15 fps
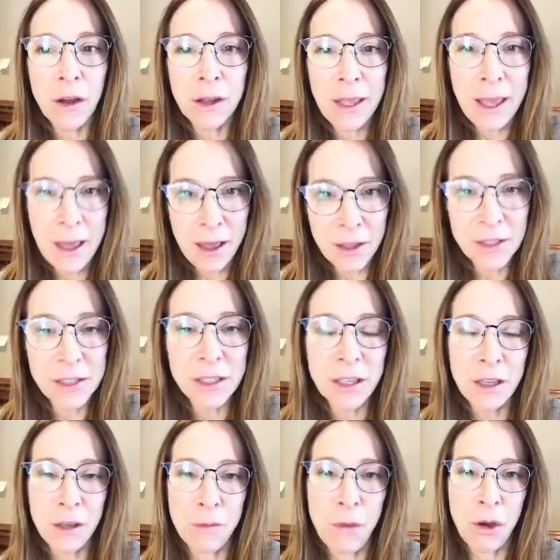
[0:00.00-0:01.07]

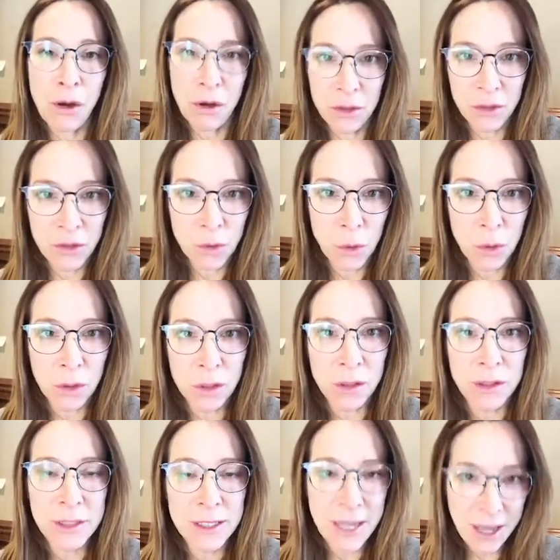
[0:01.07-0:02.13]
calcium heart
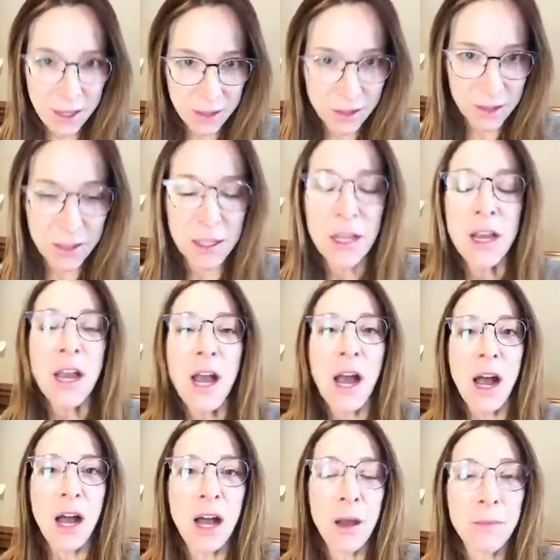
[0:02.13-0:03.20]
score test.
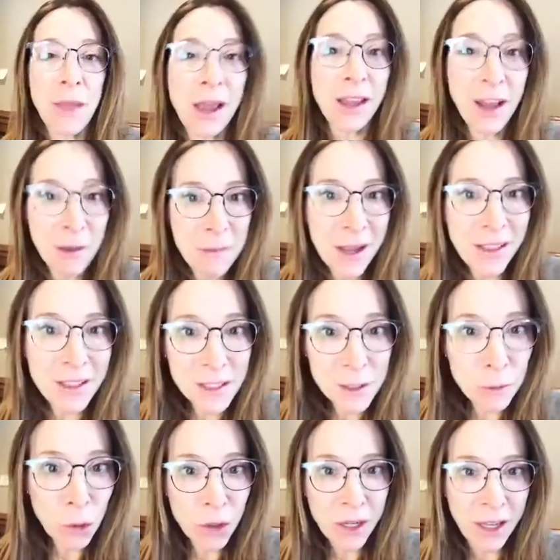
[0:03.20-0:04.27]
I got mine this
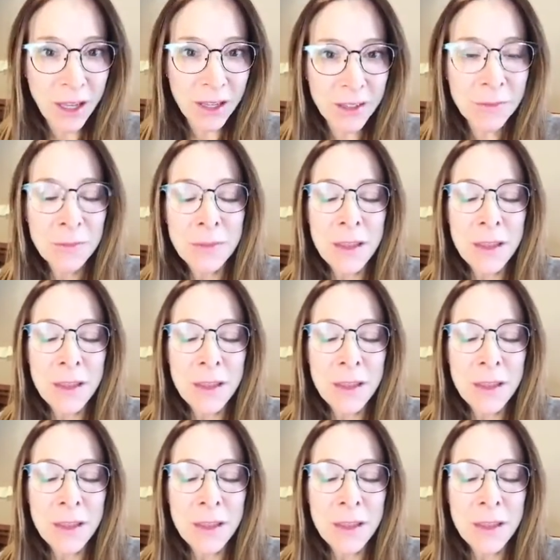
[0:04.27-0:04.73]
morning.